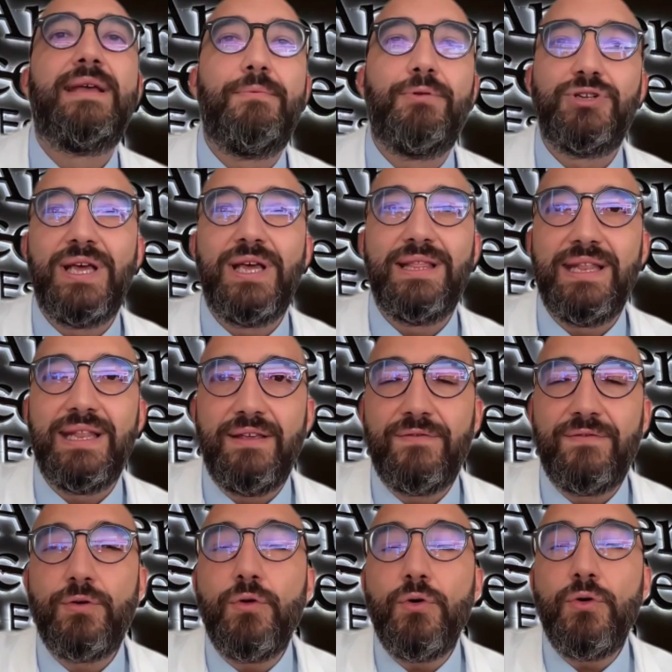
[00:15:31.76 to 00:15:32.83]

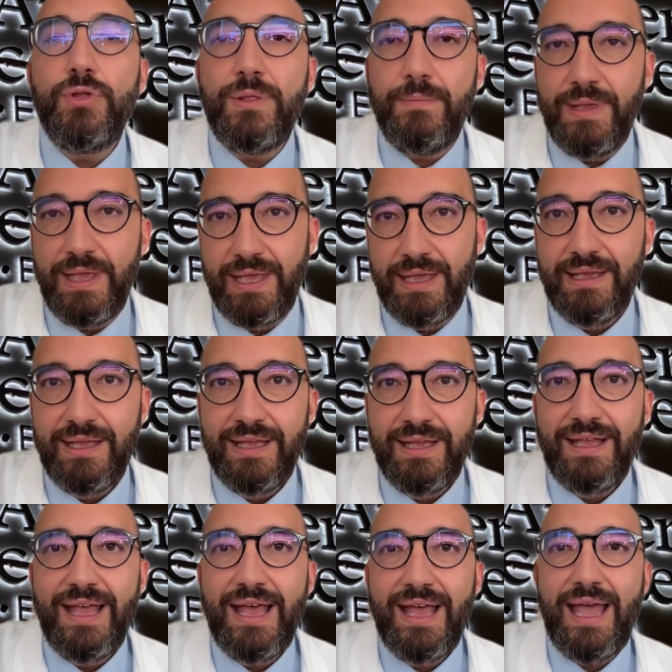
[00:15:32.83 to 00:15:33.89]
cabozantinib could be
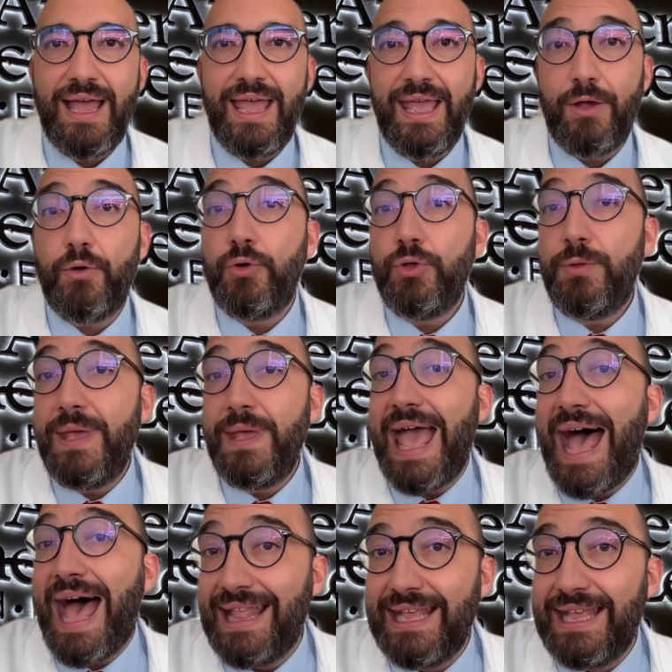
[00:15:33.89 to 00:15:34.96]

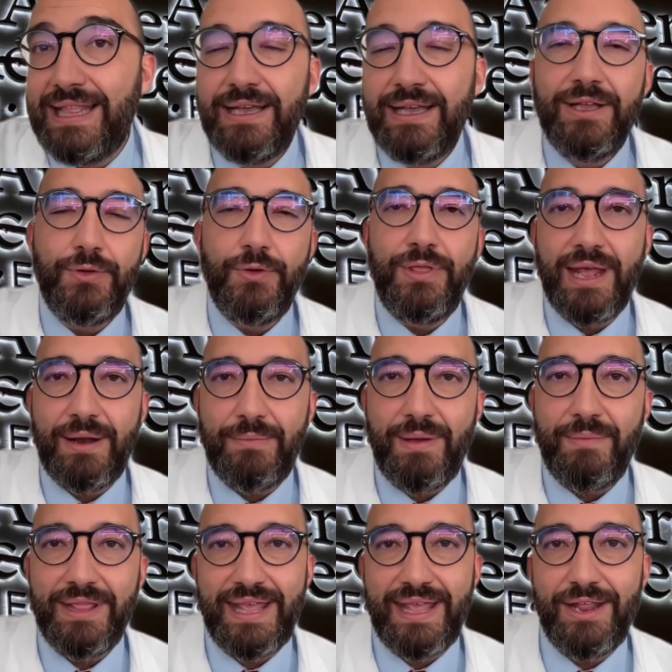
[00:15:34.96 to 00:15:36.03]
added to the
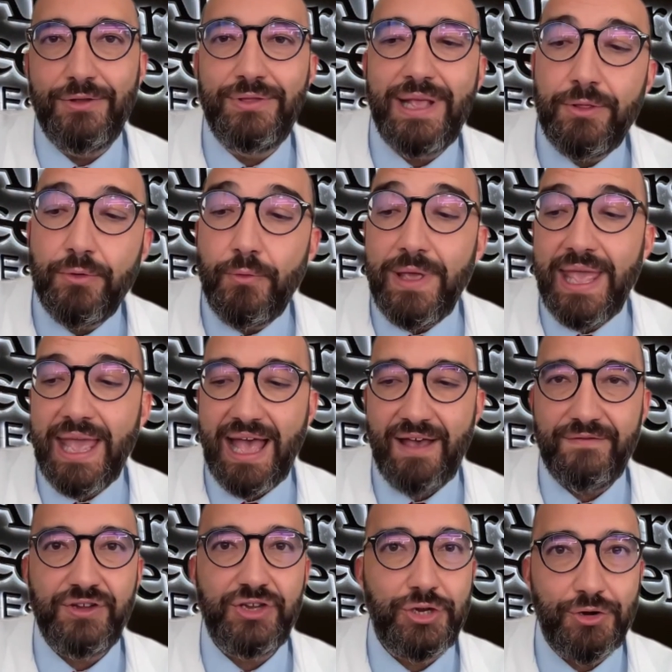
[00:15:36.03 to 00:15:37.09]
armamentarium that we
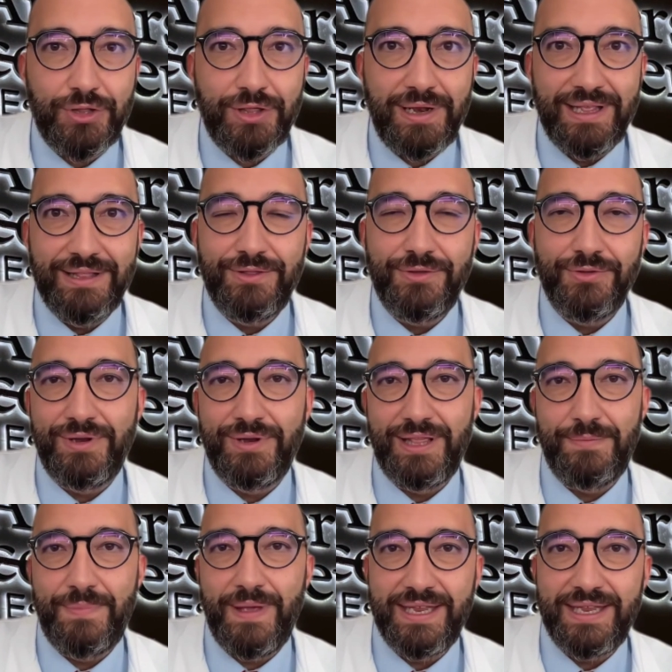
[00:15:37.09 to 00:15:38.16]
have shortly to
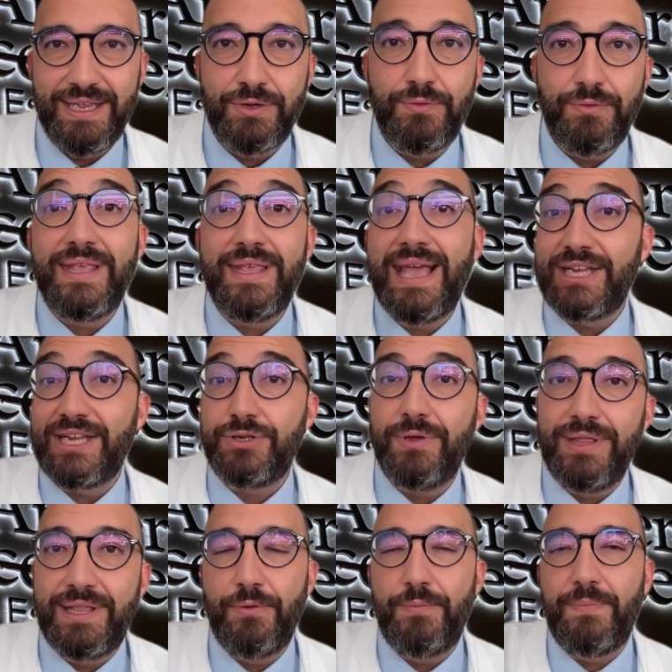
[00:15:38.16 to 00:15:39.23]
treat patients with
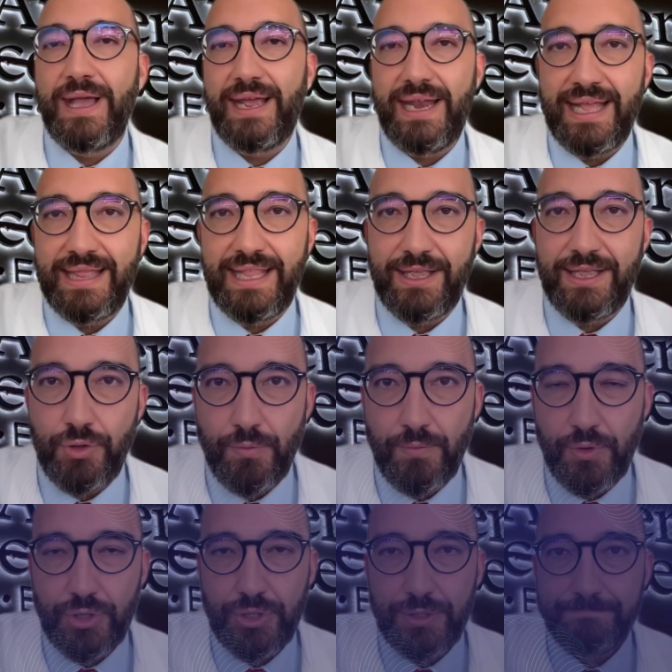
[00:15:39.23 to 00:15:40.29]
gastroenteropancreatic
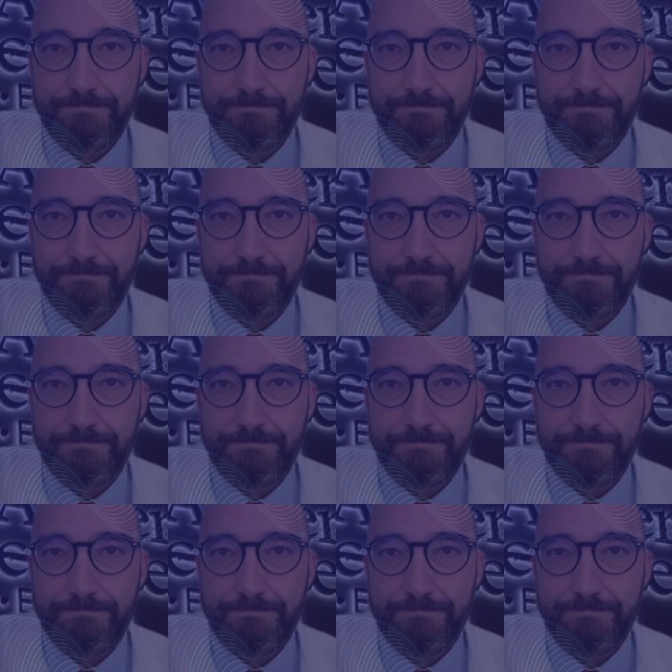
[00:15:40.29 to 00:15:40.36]
tumors.